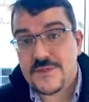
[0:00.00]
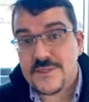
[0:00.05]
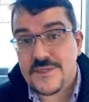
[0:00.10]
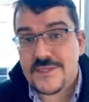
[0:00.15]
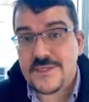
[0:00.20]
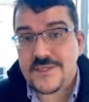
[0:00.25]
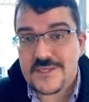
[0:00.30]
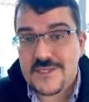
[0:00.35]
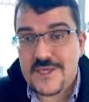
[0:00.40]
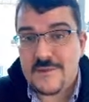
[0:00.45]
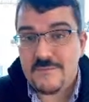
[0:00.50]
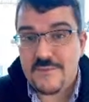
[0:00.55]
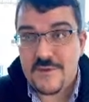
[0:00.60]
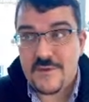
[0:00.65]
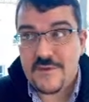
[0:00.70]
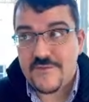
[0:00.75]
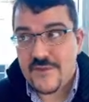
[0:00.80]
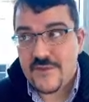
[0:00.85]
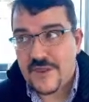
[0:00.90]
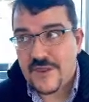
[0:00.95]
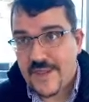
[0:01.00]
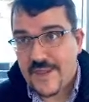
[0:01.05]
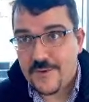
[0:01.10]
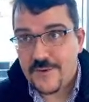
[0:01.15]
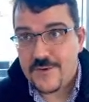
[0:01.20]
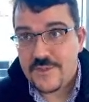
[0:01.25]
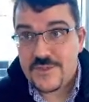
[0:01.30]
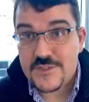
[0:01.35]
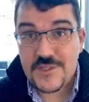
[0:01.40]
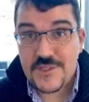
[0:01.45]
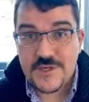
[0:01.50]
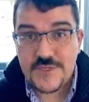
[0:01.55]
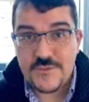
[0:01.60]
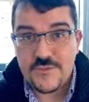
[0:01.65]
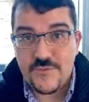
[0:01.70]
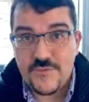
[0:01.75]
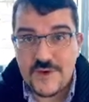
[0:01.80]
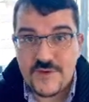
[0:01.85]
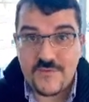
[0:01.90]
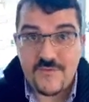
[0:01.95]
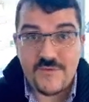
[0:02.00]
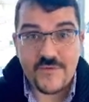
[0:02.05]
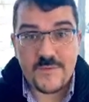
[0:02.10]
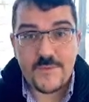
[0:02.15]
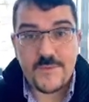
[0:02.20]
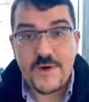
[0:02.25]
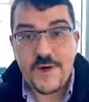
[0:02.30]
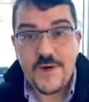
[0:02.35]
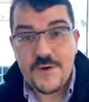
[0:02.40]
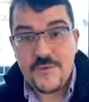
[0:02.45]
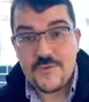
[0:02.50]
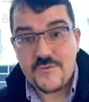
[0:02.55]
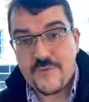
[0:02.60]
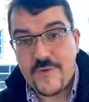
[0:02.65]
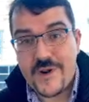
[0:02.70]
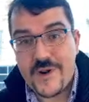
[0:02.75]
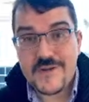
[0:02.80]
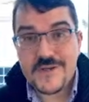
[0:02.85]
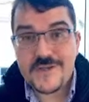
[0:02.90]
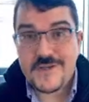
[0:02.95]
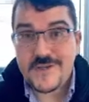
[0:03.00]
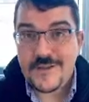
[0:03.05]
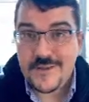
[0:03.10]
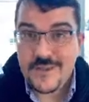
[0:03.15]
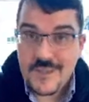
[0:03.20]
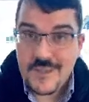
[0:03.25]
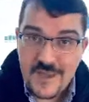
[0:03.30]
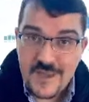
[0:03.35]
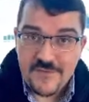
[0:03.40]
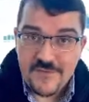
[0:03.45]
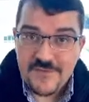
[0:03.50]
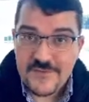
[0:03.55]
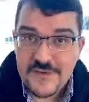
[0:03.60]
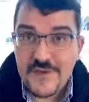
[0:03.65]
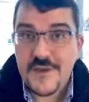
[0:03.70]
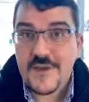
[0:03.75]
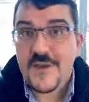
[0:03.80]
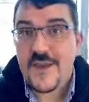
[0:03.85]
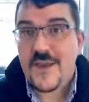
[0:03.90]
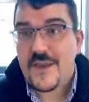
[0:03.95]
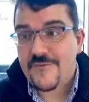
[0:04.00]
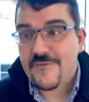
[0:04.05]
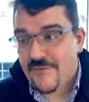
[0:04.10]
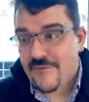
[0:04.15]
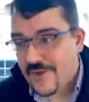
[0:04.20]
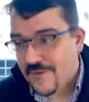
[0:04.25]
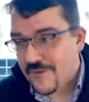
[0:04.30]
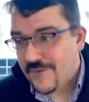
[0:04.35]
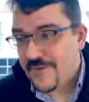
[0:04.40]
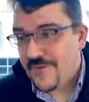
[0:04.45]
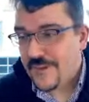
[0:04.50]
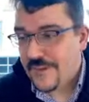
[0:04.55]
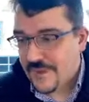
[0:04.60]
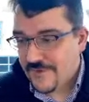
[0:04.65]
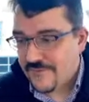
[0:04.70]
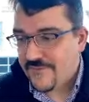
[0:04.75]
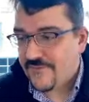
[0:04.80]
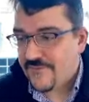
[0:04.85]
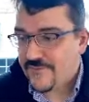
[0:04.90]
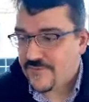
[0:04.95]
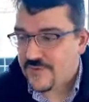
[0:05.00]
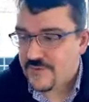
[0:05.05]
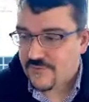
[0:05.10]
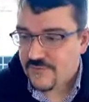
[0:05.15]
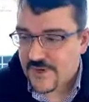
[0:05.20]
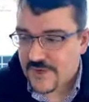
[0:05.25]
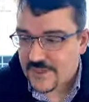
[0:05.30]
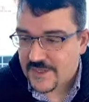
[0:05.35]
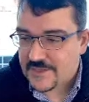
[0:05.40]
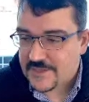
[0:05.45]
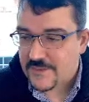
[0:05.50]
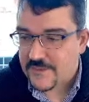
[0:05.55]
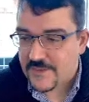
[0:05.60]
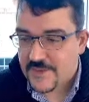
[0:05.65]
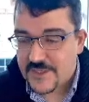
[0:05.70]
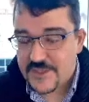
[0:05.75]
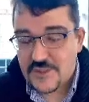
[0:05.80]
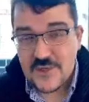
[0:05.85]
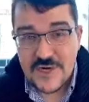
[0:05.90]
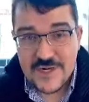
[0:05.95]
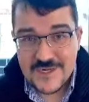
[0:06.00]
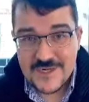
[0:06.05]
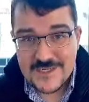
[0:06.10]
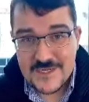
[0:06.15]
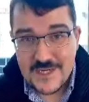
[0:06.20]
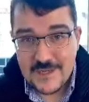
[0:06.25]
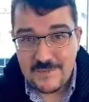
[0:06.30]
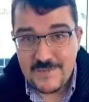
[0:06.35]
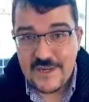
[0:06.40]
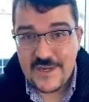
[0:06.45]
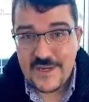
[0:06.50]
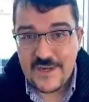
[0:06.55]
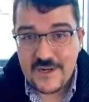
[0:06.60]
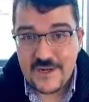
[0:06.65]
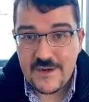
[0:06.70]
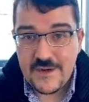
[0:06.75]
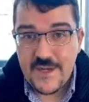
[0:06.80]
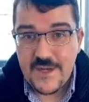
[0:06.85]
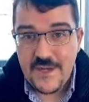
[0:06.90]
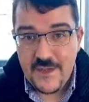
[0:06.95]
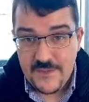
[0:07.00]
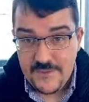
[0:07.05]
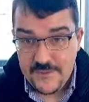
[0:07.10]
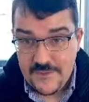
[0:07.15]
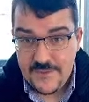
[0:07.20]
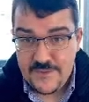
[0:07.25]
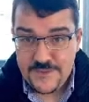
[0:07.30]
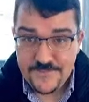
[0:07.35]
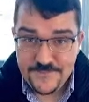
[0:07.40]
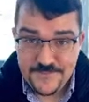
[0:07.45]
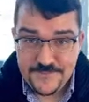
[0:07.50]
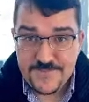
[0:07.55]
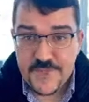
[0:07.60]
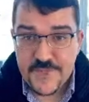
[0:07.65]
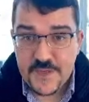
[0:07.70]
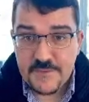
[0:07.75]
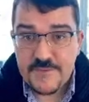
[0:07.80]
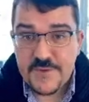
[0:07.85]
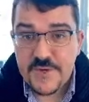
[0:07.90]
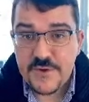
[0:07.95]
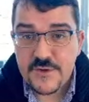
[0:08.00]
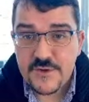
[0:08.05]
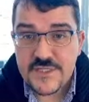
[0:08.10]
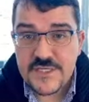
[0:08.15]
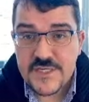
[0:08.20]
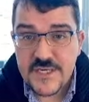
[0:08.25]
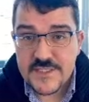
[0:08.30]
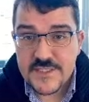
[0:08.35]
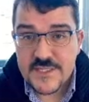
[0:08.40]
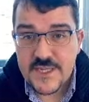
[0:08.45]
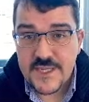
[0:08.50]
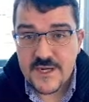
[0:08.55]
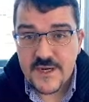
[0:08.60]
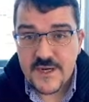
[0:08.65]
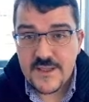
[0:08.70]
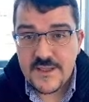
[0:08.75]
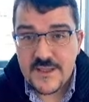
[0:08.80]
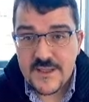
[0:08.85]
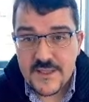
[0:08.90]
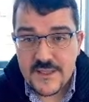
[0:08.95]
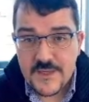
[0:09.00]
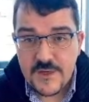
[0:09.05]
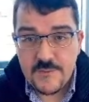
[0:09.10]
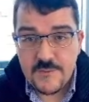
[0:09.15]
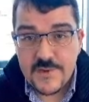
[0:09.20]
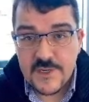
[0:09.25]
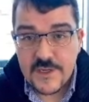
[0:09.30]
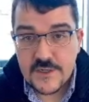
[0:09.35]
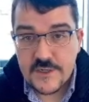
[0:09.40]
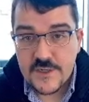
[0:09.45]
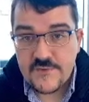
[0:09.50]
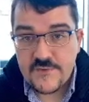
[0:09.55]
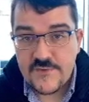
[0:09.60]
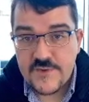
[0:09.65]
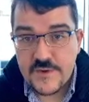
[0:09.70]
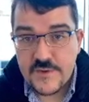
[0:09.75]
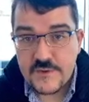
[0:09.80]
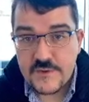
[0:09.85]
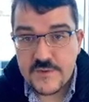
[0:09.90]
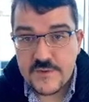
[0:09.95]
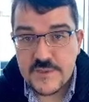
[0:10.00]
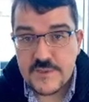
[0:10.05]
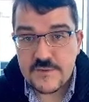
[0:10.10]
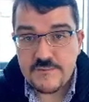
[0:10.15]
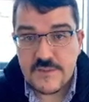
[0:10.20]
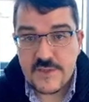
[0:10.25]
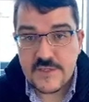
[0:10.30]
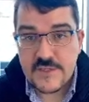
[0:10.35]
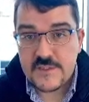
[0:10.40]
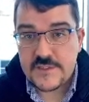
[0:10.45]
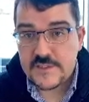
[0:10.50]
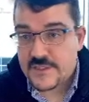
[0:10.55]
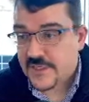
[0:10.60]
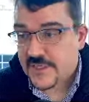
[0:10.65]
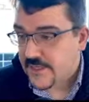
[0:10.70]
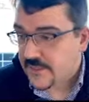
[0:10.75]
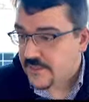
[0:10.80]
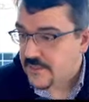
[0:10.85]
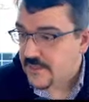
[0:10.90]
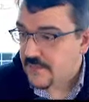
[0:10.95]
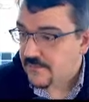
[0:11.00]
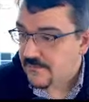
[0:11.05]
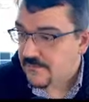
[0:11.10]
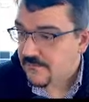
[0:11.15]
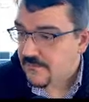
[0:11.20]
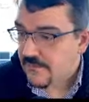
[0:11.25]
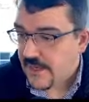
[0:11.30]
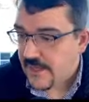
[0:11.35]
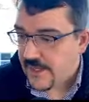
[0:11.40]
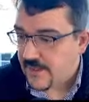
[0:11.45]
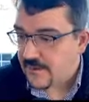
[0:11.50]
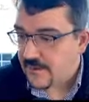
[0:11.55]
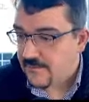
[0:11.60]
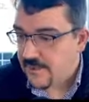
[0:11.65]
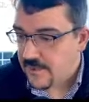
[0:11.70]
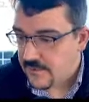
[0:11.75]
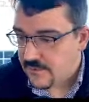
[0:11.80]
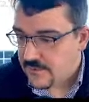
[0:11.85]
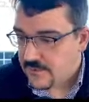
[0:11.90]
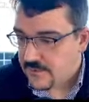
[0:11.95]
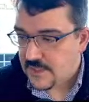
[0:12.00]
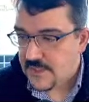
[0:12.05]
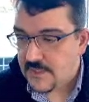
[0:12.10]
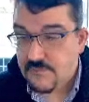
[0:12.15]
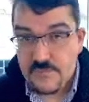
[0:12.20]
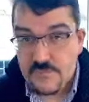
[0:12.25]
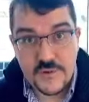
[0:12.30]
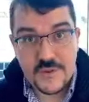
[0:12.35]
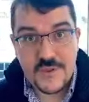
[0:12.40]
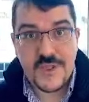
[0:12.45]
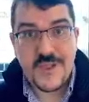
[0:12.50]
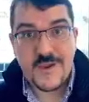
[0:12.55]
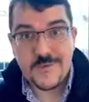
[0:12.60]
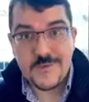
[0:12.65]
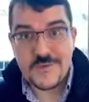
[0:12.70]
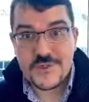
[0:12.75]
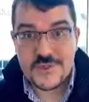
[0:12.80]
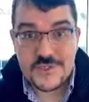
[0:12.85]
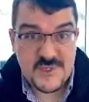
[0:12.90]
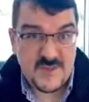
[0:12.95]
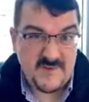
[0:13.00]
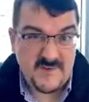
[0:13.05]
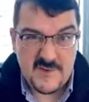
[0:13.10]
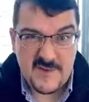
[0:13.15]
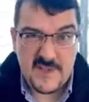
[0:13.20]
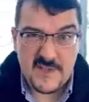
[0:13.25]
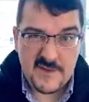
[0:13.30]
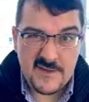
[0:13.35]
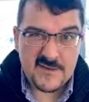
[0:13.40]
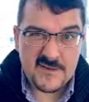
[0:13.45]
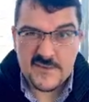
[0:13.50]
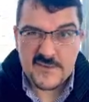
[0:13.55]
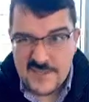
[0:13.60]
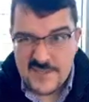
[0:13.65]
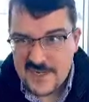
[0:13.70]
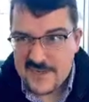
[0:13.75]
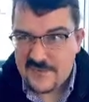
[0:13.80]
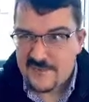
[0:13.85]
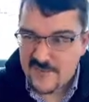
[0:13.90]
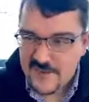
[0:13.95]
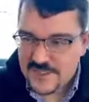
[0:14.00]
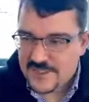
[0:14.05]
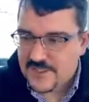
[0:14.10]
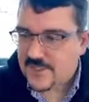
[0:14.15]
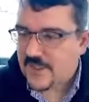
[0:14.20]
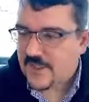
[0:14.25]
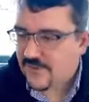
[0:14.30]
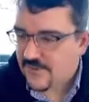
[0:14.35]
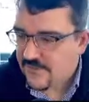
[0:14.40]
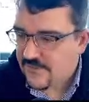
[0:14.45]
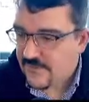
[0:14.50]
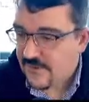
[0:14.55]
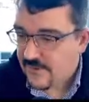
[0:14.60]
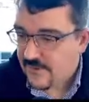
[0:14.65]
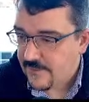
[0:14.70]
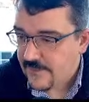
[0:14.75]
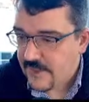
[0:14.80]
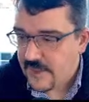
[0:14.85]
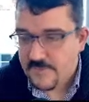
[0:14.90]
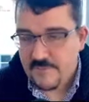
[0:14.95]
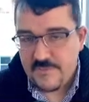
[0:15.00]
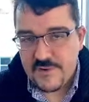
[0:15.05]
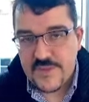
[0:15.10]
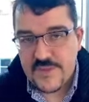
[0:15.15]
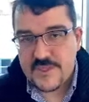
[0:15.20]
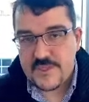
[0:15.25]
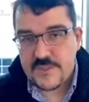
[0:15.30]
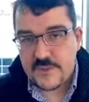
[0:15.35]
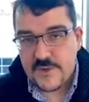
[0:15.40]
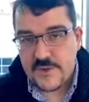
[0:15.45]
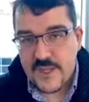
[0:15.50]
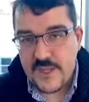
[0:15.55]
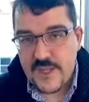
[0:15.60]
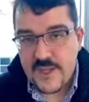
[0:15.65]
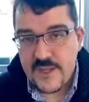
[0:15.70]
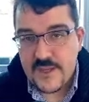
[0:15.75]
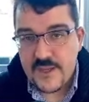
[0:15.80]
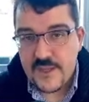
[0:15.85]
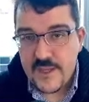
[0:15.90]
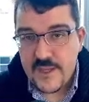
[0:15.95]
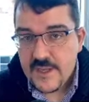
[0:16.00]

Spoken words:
an example of a language that is written from right to left rather than left to right. So when I try to type it in, the computer does get a little bit confused because I guess my computer's input language doesn't really understand right to left very well, but that's okay.